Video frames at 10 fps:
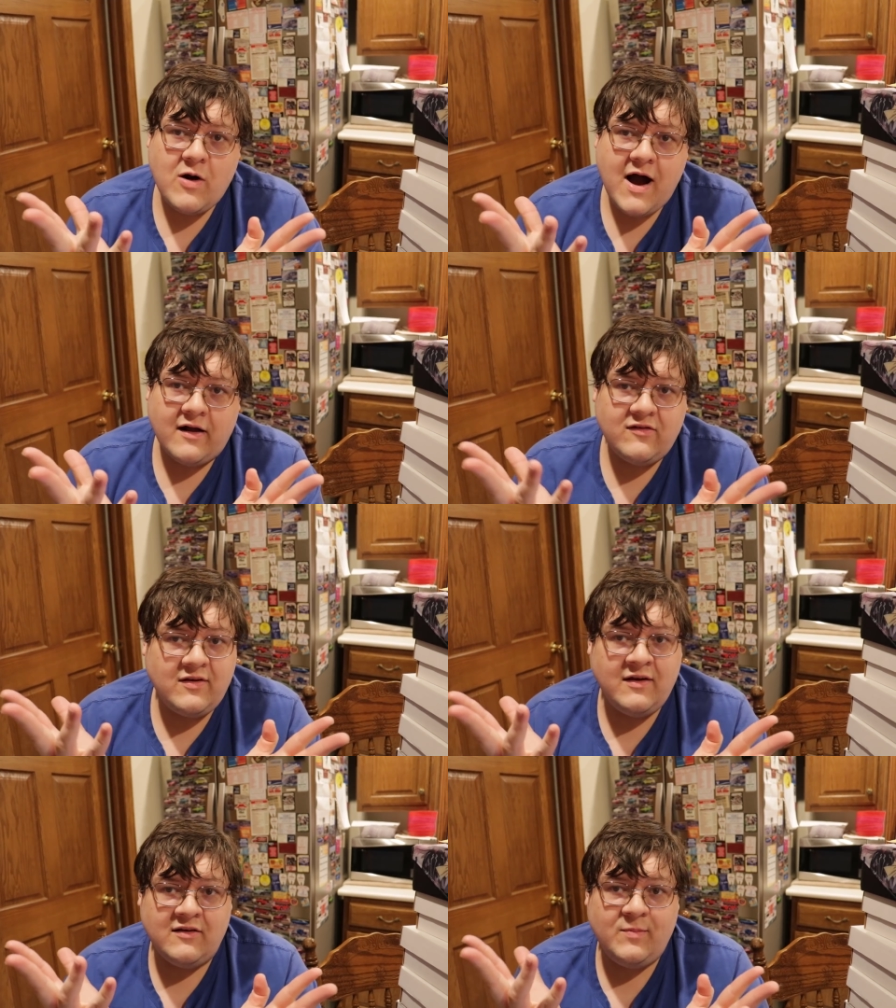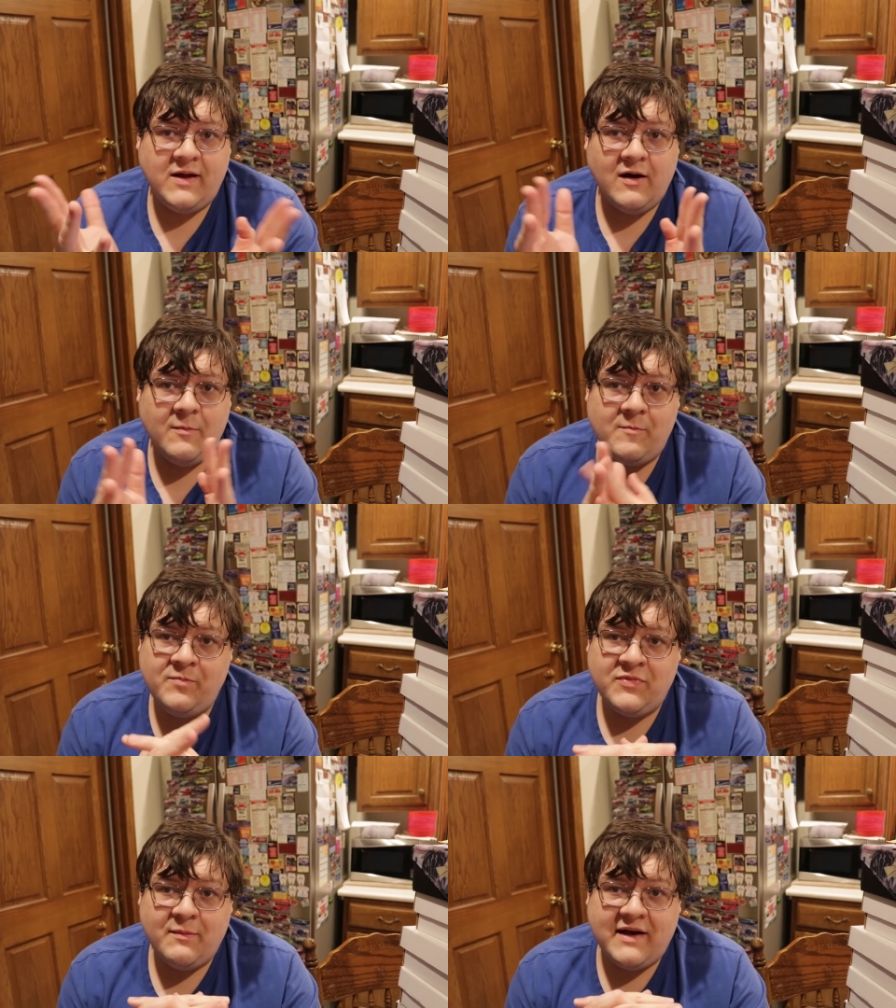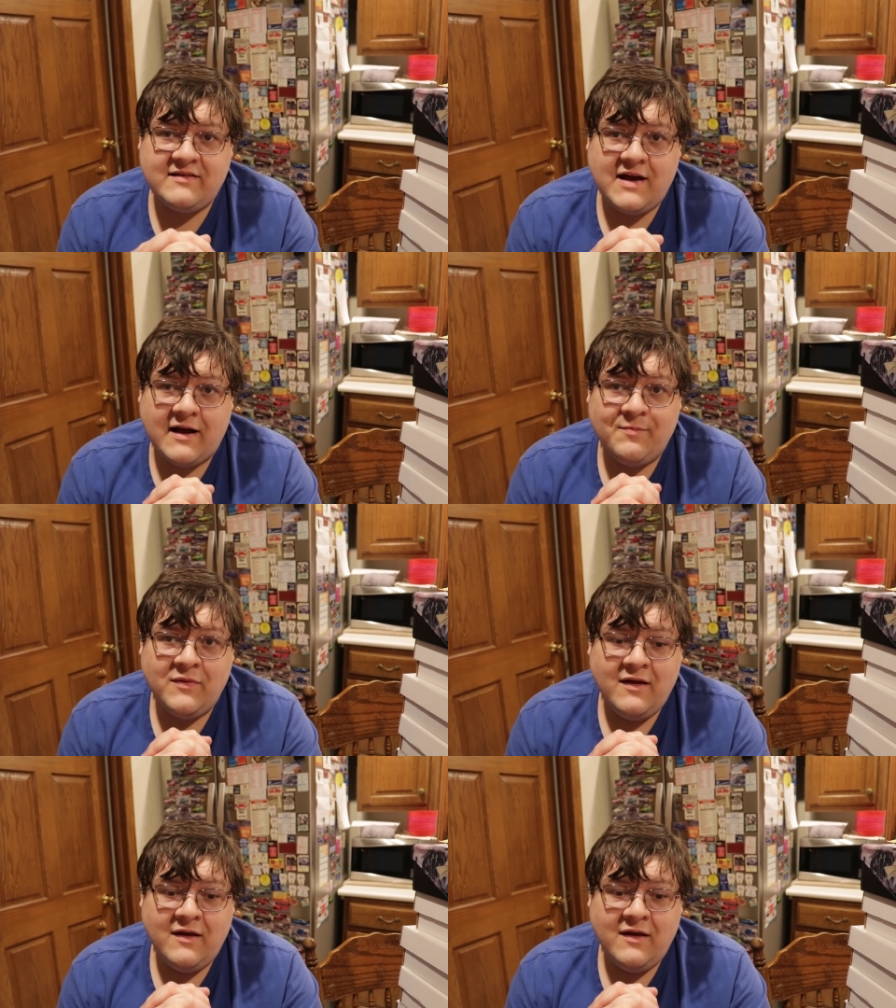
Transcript: Rocks has become the best deck.